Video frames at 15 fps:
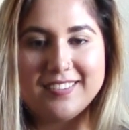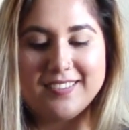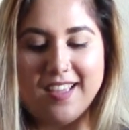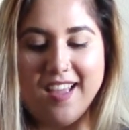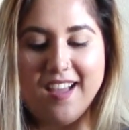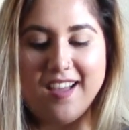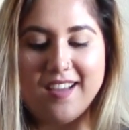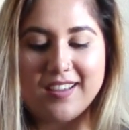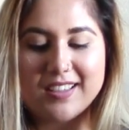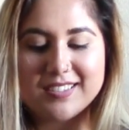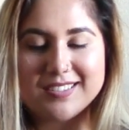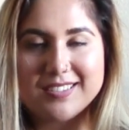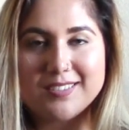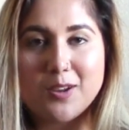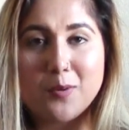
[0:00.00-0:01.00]
Yeah,
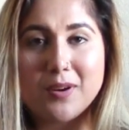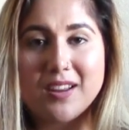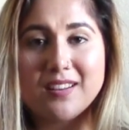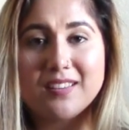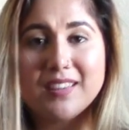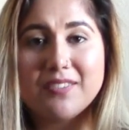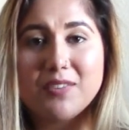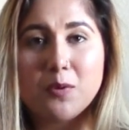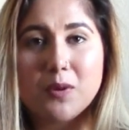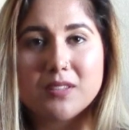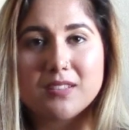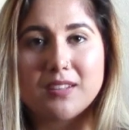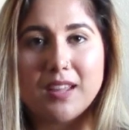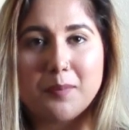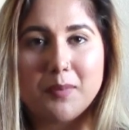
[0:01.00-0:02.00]
because no one in the living
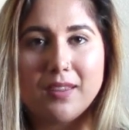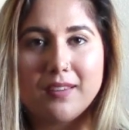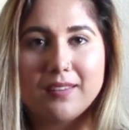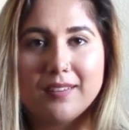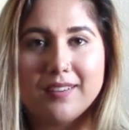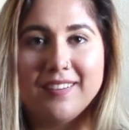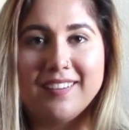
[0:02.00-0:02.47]
wants to date me.